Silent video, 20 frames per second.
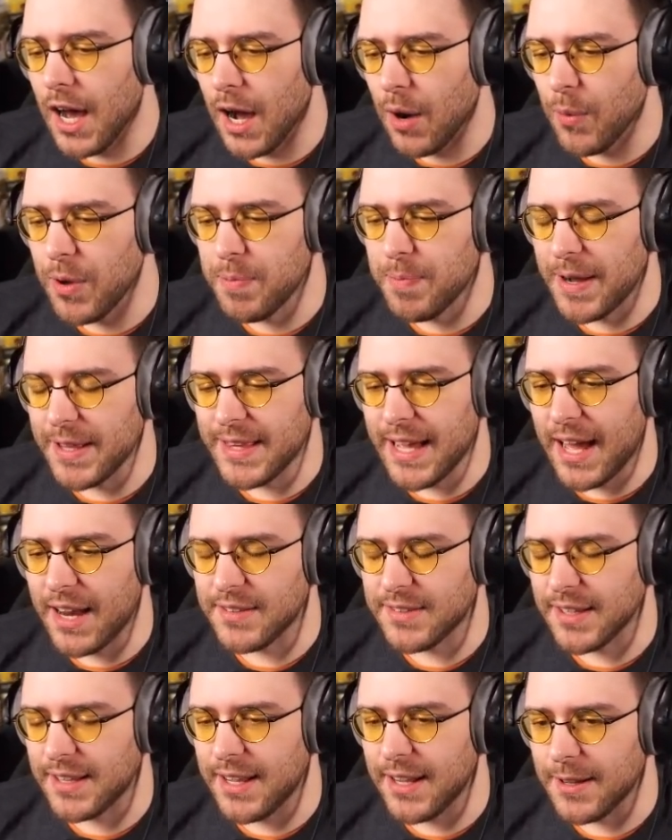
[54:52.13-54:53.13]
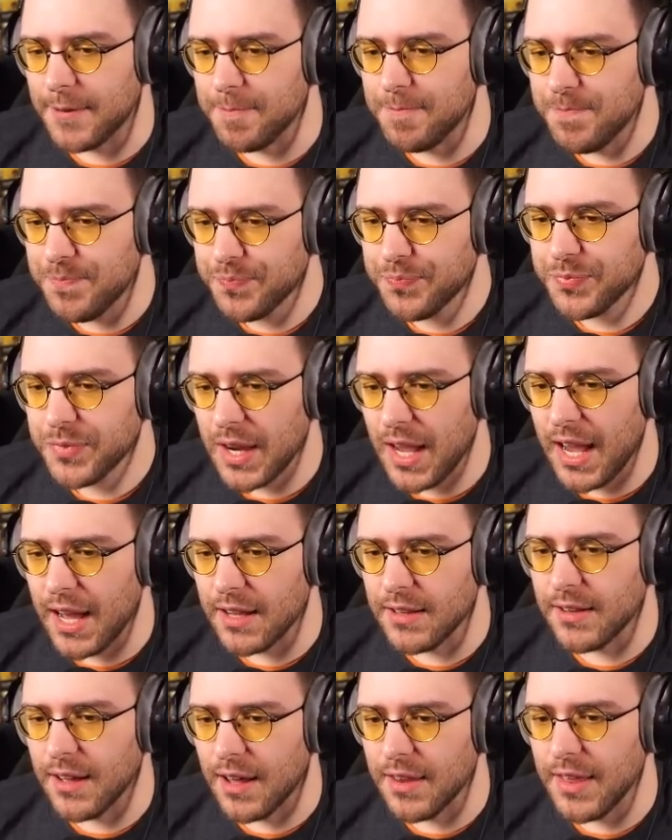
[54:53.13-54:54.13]
with my dad as a kid,
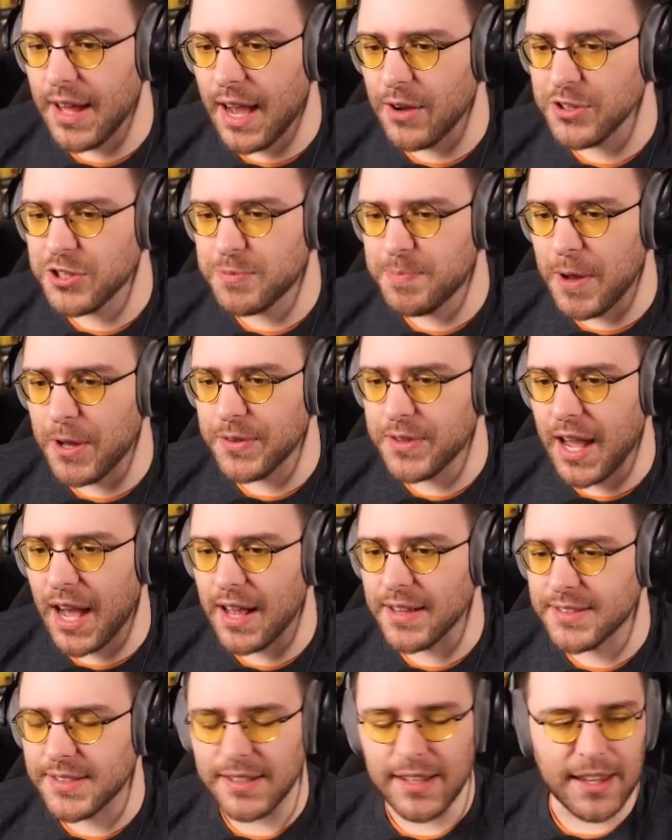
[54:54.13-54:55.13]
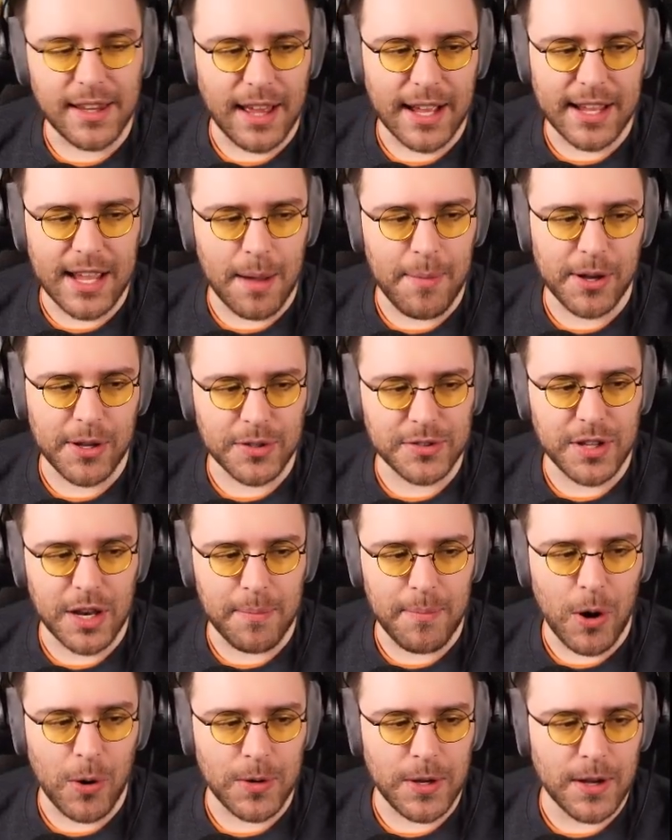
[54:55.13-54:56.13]
and the house smelled constantly like chemicals and
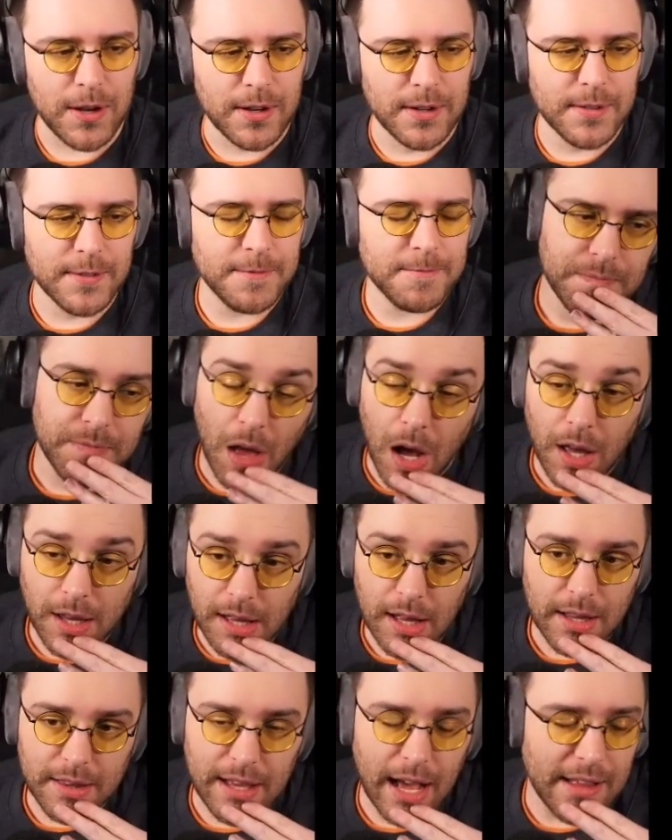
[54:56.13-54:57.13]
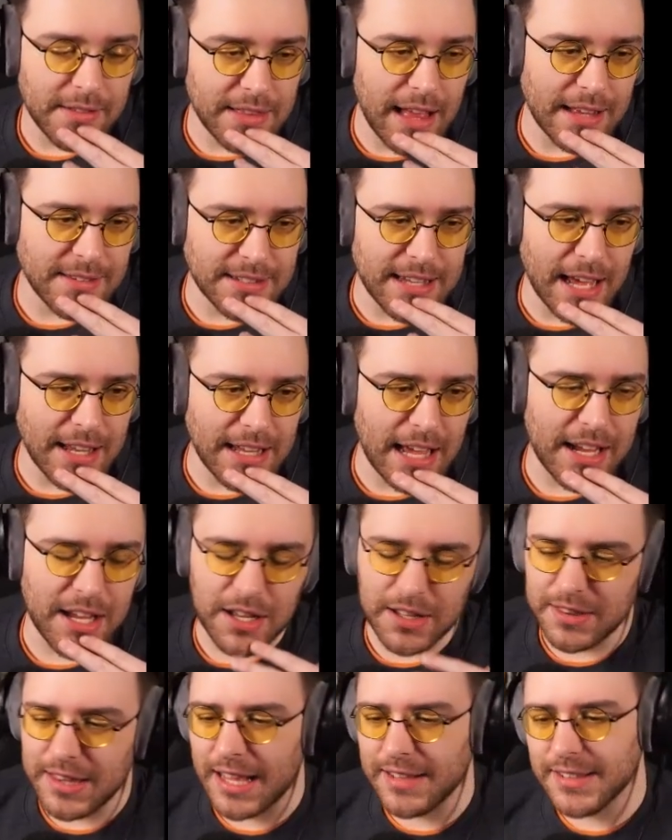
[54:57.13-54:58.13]
ammonia. No, that's not like
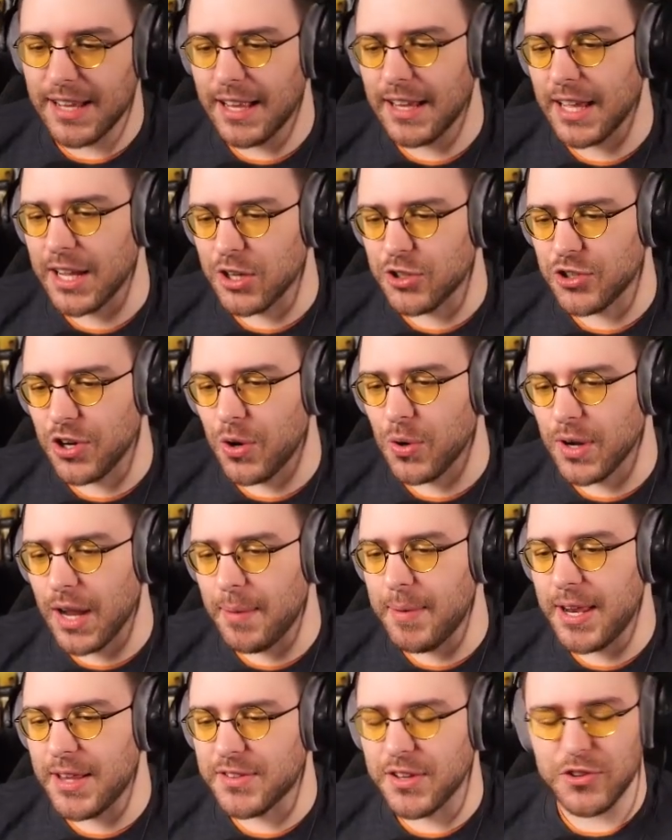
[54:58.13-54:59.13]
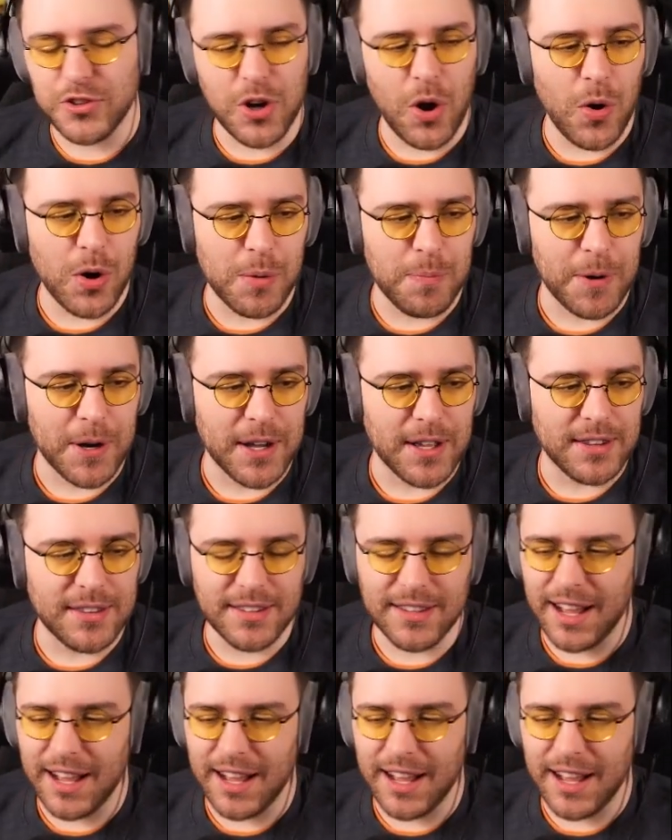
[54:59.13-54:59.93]
a joke. I mean, it's a joke, but